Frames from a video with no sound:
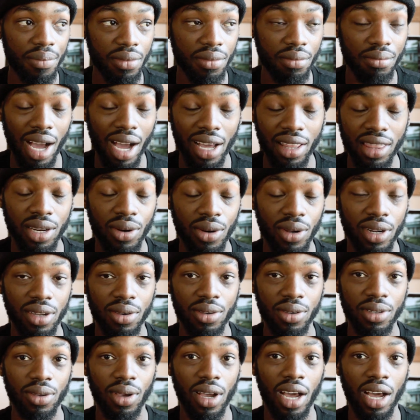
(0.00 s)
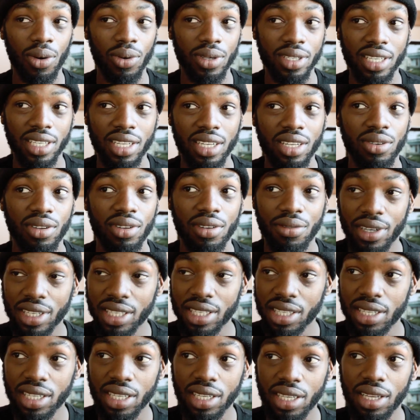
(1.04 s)
Back then when I was in
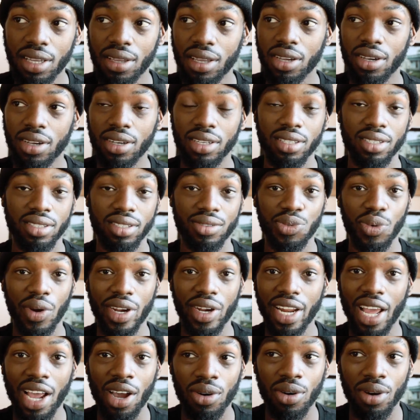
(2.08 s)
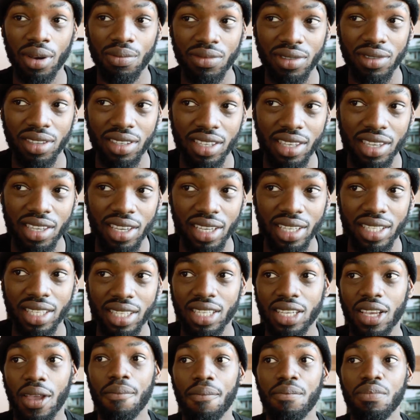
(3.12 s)
university, because right now I'm
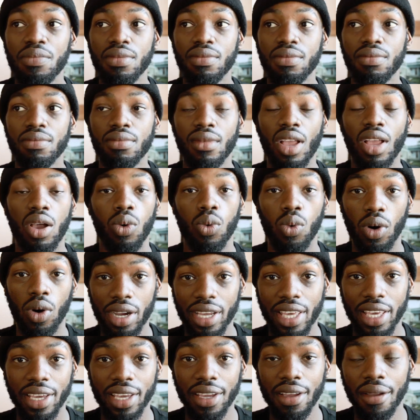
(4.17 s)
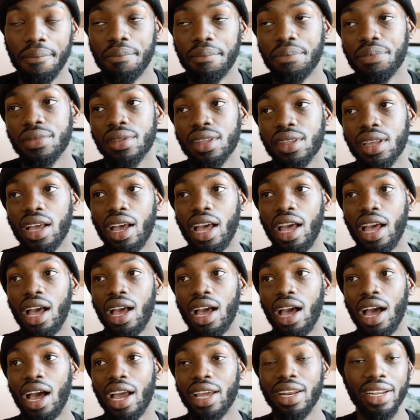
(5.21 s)
just
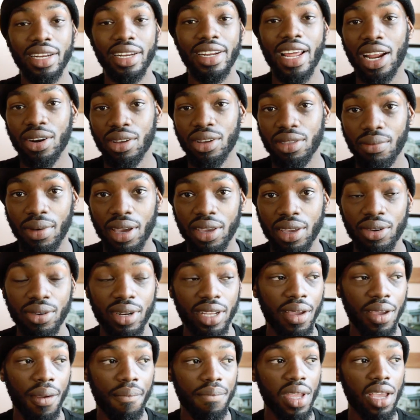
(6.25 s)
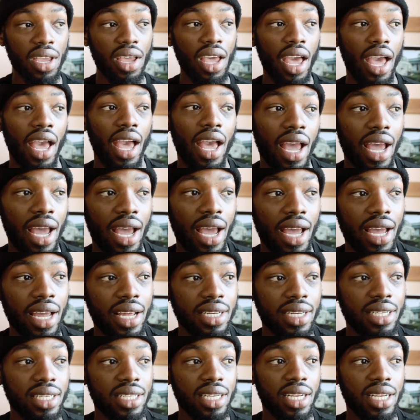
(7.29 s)
working. I did that at my uni,
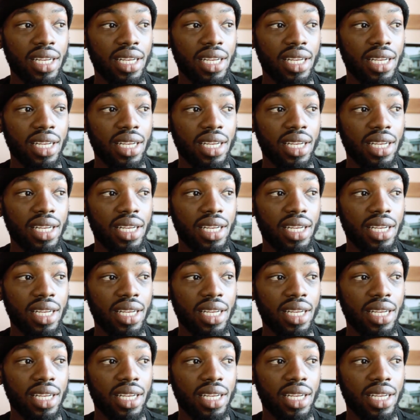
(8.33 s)
and